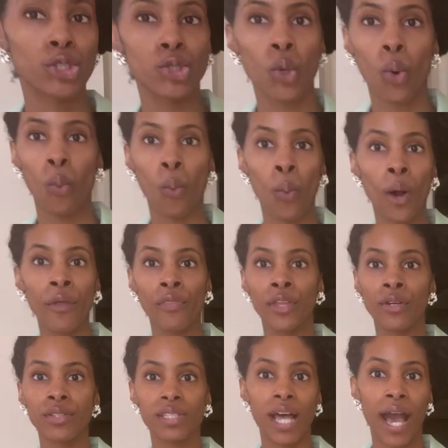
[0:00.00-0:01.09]
sure what
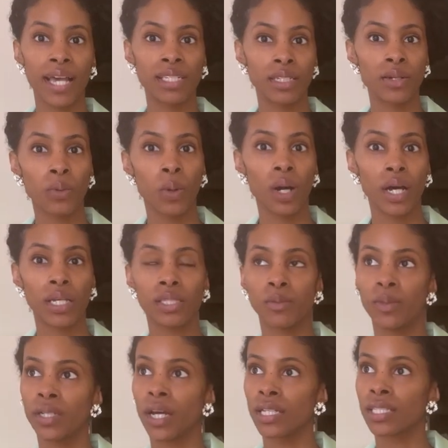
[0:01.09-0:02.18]
their sizing was
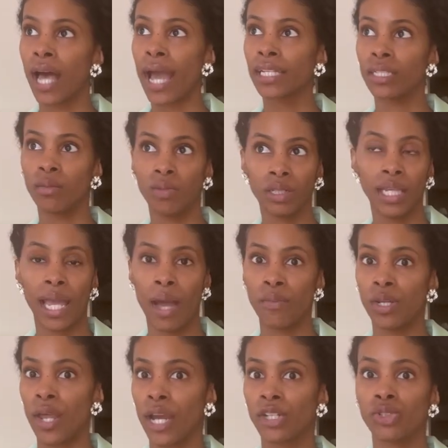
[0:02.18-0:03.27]
because I typically
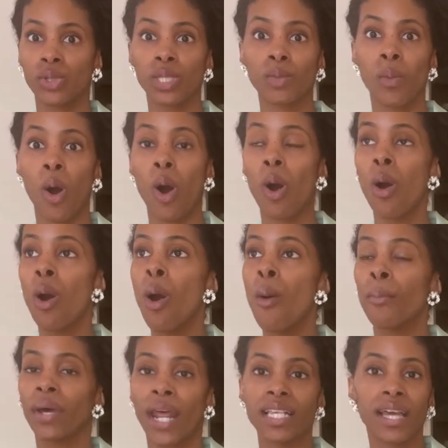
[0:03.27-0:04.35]
am an extra small,
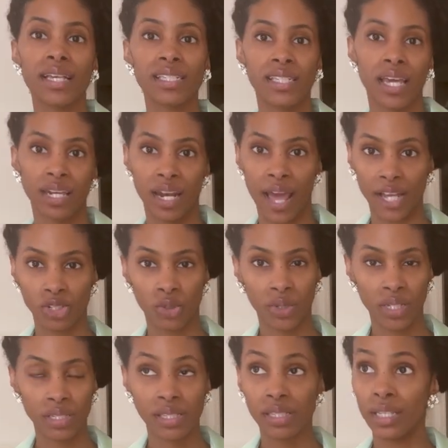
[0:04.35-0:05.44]
but as I said, and as you
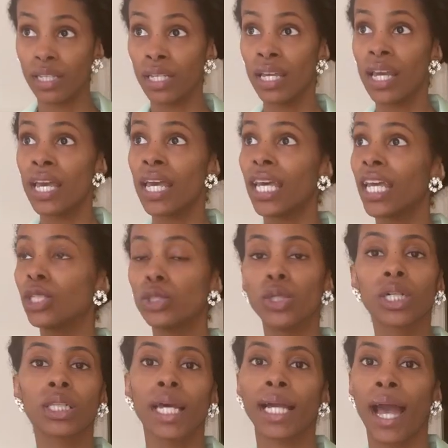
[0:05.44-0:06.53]
can see, it
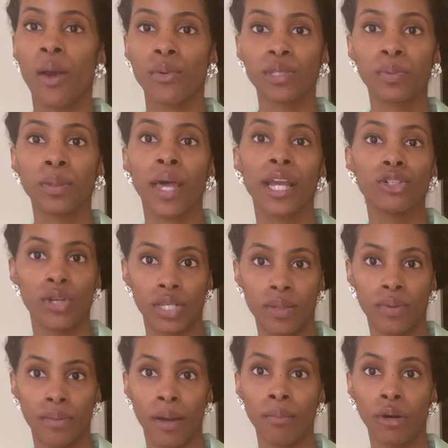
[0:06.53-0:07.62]
looked like I was playing dress
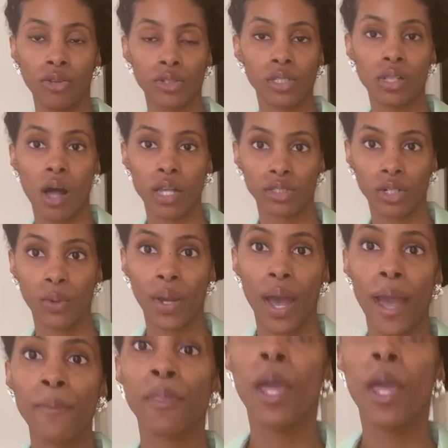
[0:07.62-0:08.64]
up in my mother's closet, okay?